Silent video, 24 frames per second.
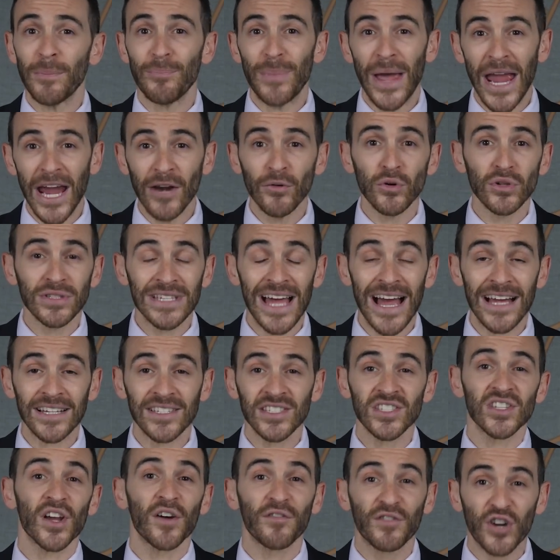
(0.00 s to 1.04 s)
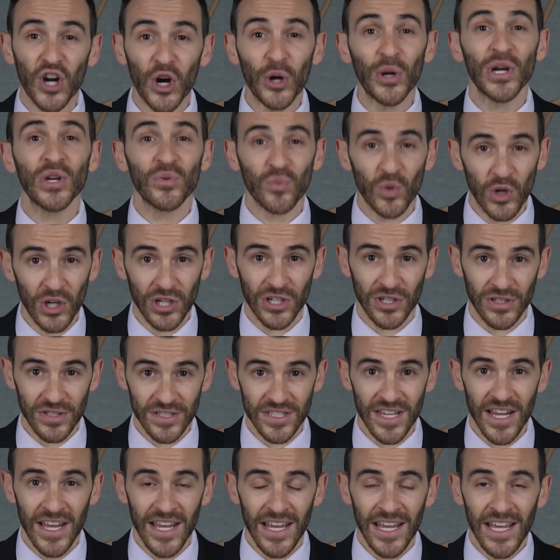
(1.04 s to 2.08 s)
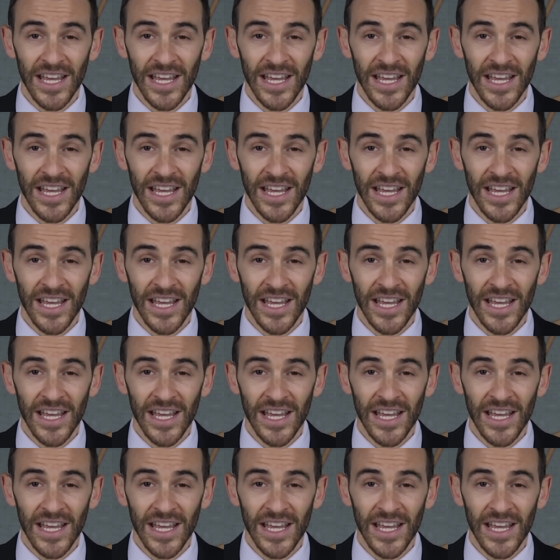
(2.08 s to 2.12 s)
payroll taxes of current workers.